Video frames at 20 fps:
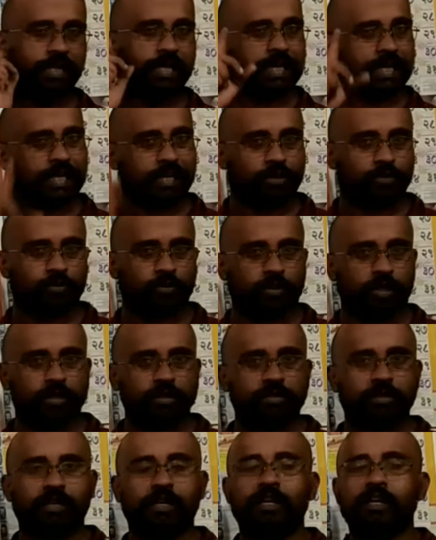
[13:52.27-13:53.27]
Clear,
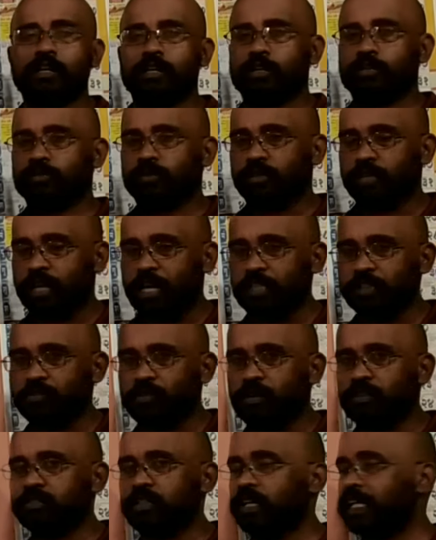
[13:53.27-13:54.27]
students? So
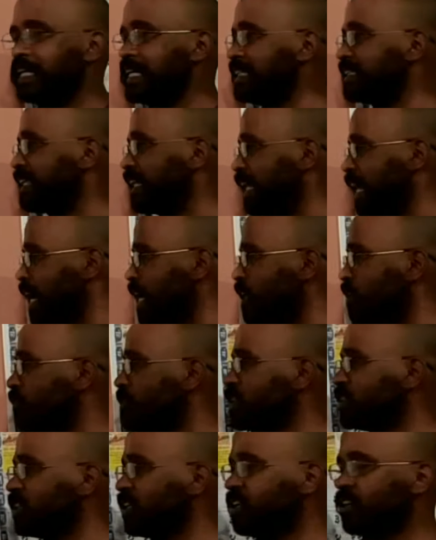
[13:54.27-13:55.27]
transversal is a line
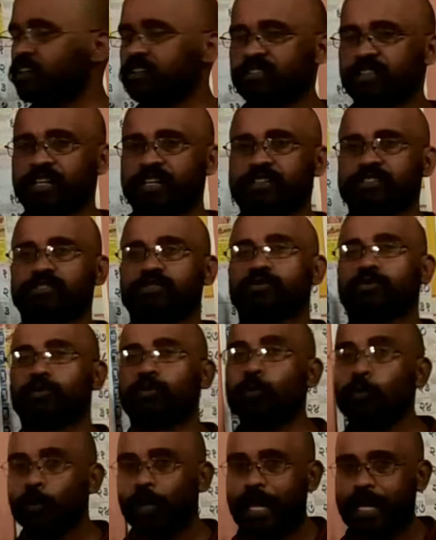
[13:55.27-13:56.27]
which intersects
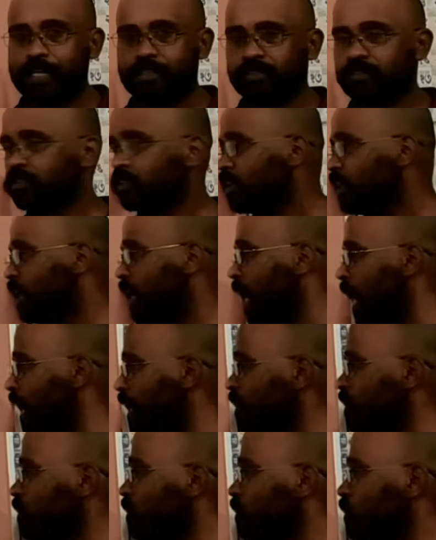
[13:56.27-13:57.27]
2 lines
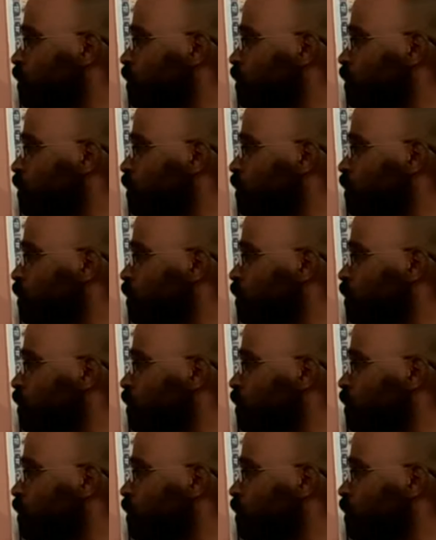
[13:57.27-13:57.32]
at